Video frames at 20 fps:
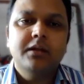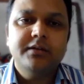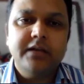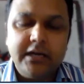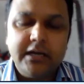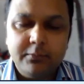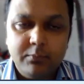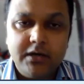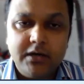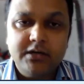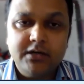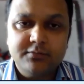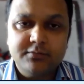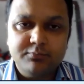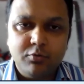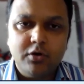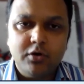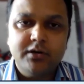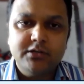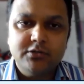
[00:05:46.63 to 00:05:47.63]
Dried blood
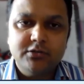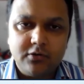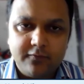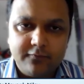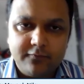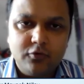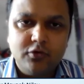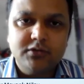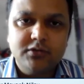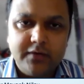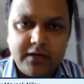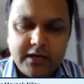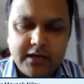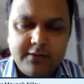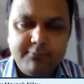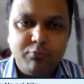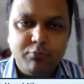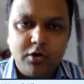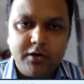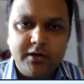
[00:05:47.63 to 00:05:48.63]
spot is of course very
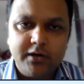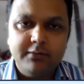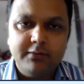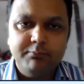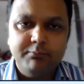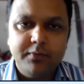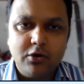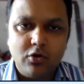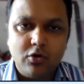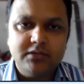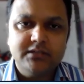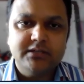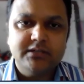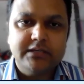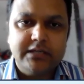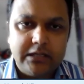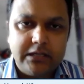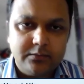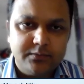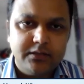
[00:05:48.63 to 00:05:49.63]
important because
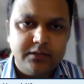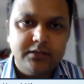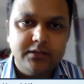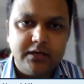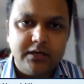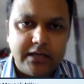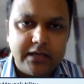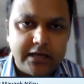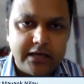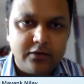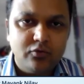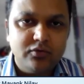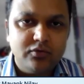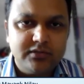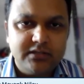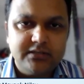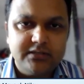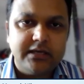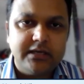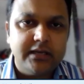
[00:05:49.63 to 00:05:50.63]
it helps in the
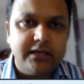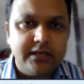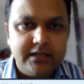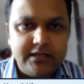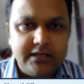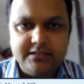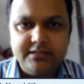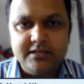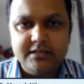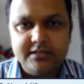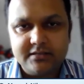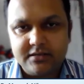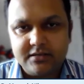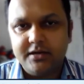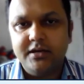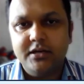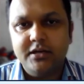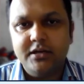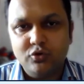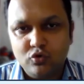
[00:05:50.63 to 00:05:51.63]
diagnosis and an easy
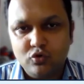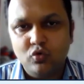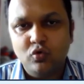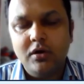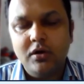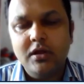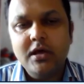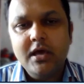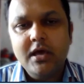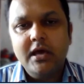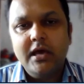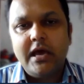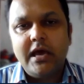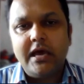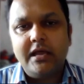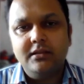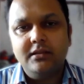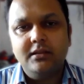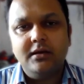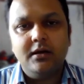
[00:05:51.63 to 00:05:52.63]
screening tool.
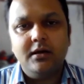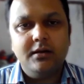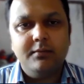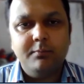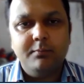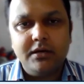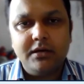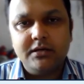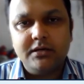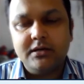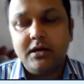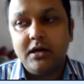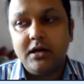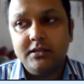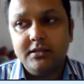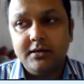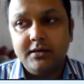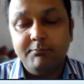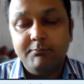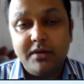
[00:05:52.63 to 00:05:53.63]
And
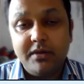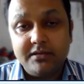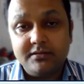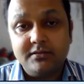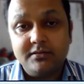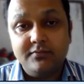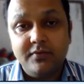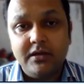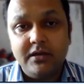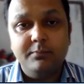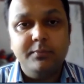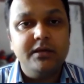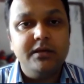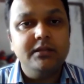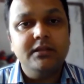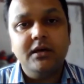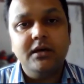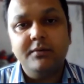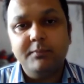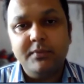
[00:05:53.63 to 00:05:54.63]
the best will be
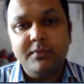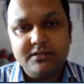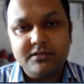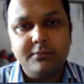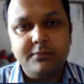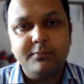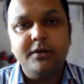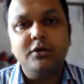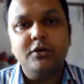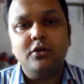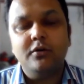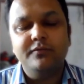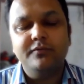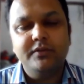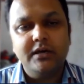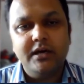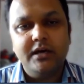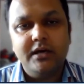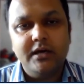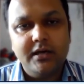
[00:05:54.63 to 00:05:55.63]
the measurement of
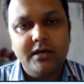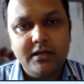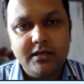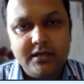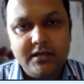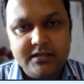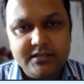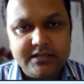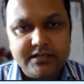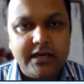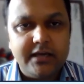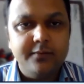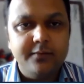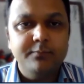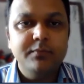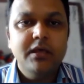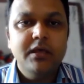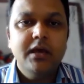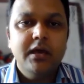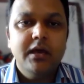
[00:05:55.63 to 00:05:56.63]
the
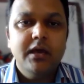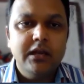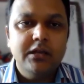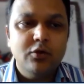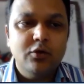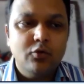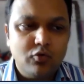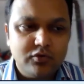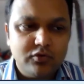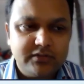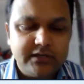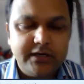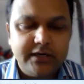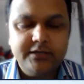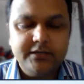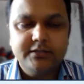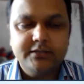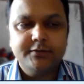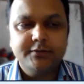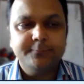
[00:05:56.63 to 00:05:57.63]
enzyme in
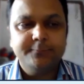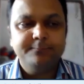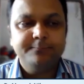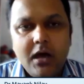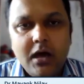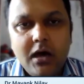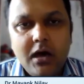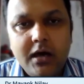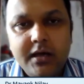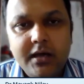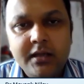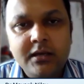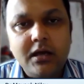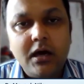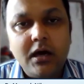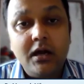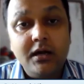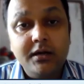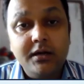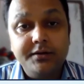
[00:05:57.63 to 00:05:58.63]
leukocytes.
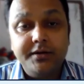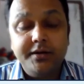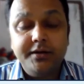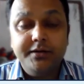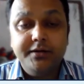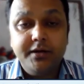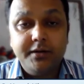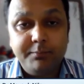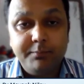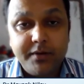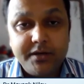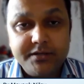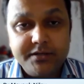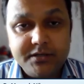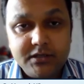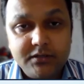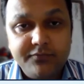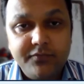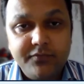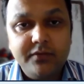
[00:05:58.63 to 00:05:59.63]
In untreated
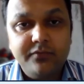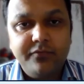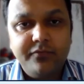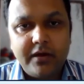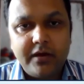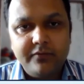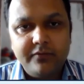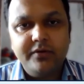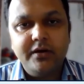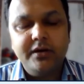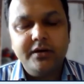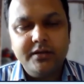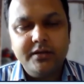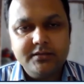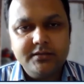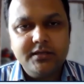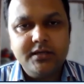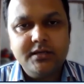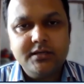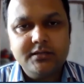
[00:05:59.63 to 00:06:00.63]
patients with Fabry
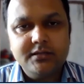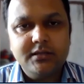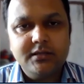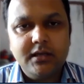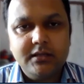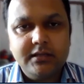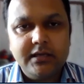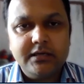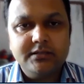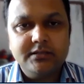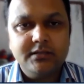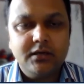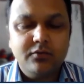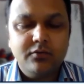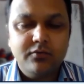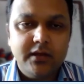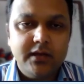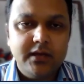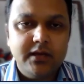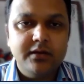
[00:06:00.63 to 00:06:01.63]
disease, that's a
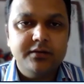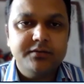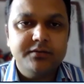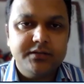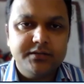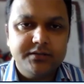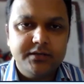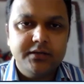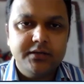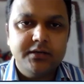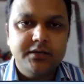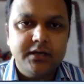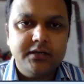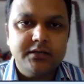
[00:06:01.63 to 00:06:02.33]
very interesting